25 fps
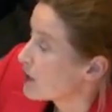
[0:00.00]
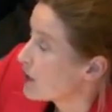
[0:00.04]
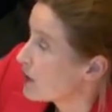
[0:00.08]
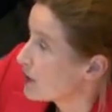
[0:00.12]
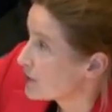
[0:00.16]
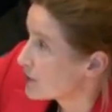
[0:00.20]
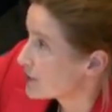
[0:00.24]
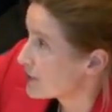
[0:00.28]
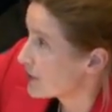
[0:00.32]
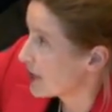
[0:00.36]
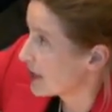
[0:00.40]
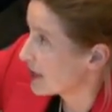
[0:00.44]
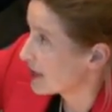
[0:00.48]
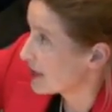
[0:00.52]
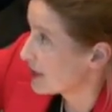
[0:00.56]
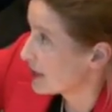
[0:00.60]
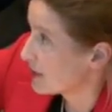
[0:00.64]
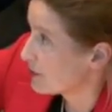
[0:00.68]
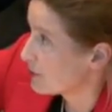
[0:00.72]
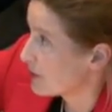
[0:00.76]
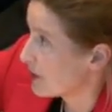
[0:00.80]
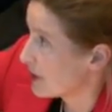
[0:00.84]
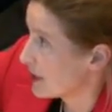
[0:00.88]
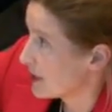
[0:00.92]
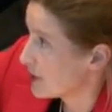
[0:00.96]

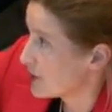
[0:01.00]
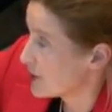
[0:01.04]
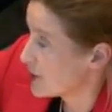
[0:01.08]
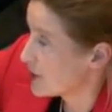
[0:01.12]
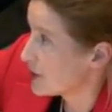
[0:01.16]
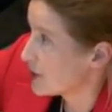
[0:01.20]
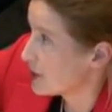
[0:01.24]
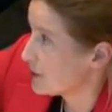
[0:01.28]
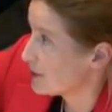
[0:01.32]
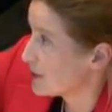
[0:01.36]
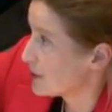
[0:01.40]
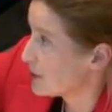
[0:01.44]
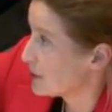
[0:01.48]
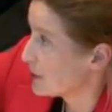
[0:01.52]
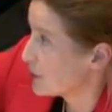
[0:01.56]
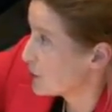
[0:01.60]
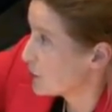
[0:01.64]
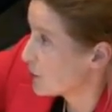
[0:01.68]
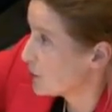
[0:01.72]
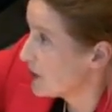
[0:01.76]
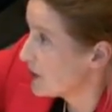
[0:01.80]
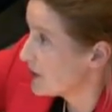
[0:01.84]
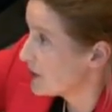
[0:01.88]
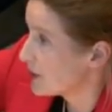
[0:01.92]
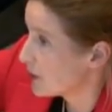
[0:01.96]
contracting relationships
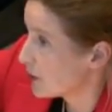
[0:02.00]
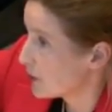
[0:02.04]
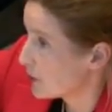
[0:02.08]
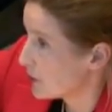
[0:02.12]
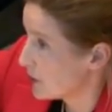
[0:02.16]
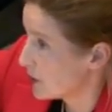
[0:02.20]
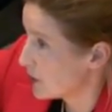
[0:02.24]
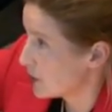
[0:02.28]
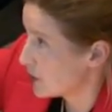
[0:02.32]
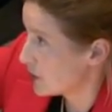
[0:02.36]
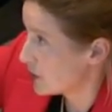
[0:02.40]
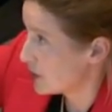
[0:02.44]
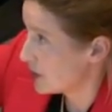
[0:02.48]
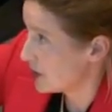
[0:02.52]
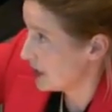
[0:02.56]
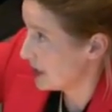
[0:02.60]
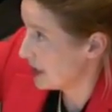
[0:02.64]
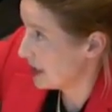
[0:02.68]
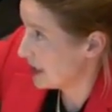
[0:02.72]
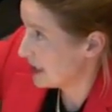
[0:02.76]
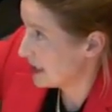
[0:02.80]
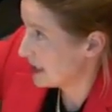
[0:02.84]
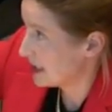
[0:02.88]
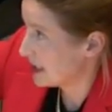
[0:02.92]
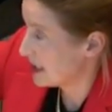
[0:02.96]
between the
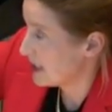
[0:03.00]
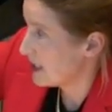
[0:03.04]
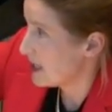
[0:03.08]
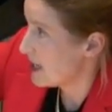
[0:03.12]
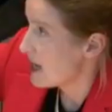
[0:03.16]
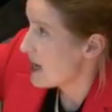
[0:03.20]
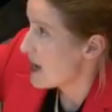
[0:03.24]
OHGs